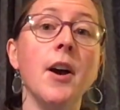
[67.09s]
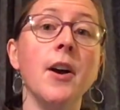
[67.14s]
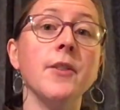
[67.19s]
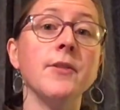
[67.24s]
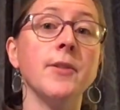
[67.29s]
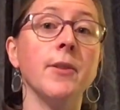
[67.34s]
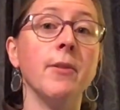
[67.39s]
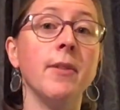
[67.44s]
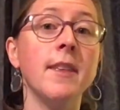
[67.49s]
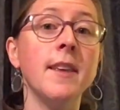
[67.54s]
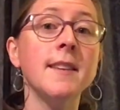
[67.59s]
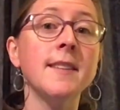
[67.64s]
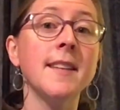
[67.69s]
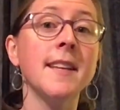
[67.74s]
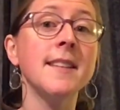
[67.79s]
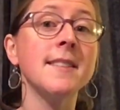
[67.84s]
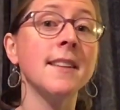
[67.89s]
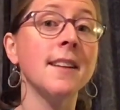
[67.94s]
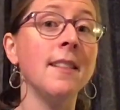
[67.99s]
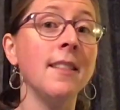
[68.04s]
So this
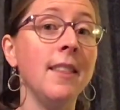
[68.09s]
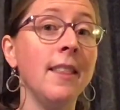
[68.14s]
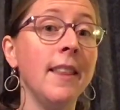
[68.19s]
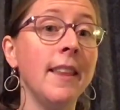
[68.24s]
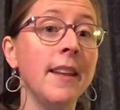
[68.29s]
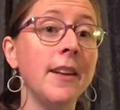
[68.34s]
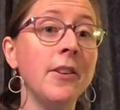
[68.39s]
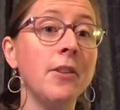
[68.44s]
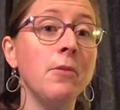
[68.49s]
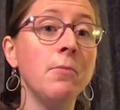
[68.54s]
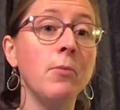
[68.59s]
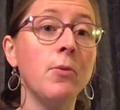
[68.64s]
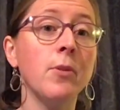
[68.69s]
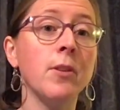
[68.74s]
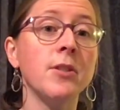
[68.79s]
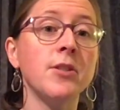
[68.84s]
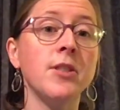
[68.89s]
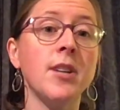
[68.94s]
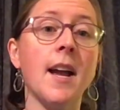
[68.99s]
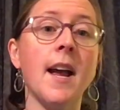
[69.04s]
gets a little
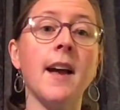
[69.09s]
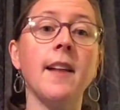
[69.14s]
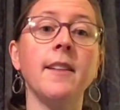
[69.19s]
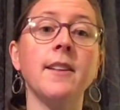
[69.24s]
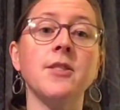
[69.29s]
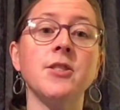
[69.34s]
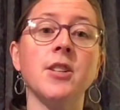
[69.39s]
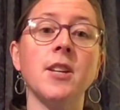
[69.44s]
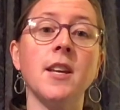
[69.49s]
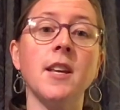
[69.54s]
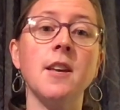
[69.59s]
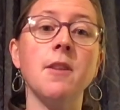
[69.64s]
more challenging.